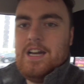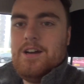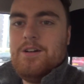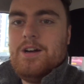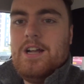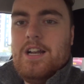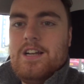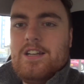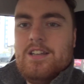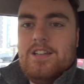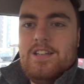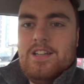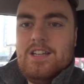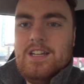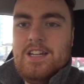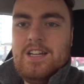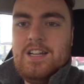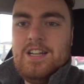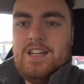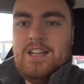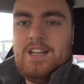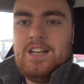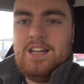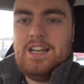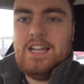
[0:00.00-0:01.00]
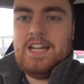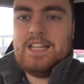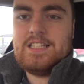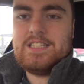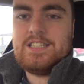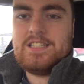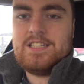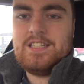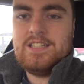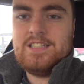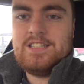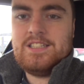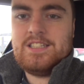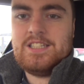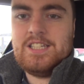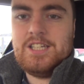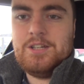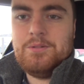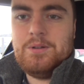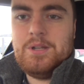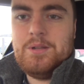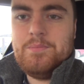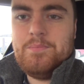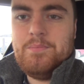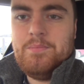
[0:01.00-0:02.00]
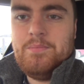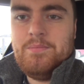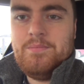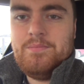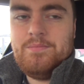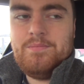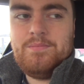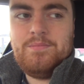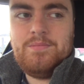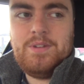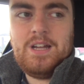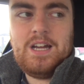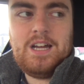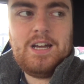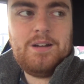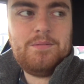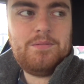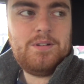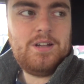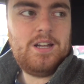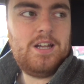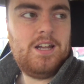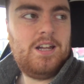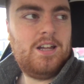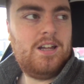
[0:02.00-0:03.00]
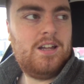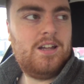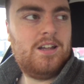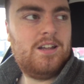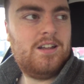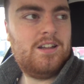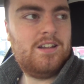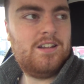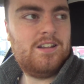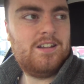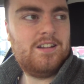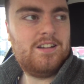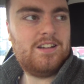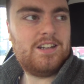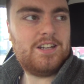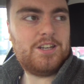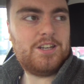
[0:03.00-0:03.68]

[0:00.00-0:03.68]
Oh well. Let's see you in the